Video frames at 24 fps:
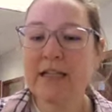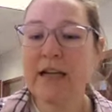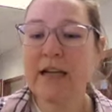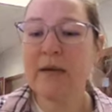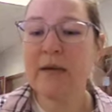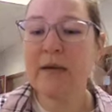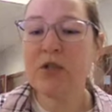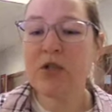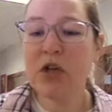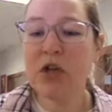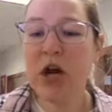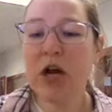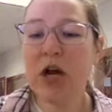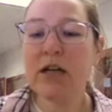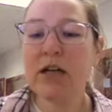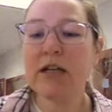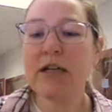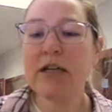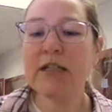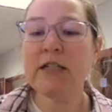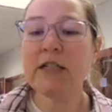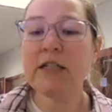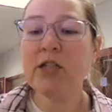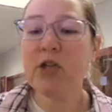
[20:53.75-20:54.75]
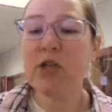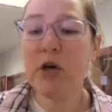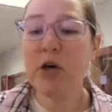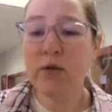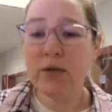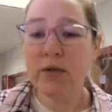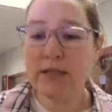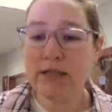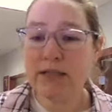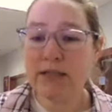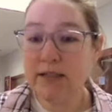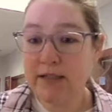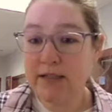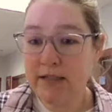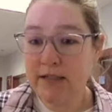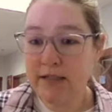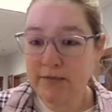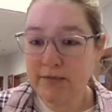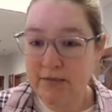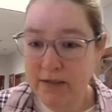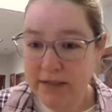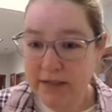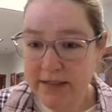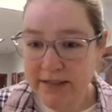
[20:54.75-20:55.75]
I'm starting to notice the
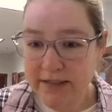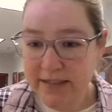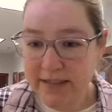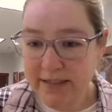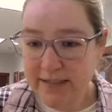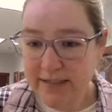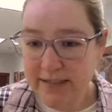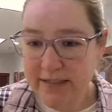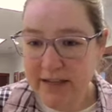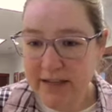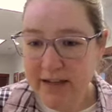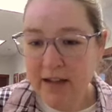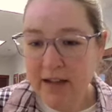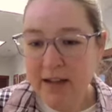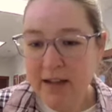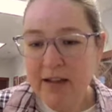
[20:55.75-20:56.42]
differences,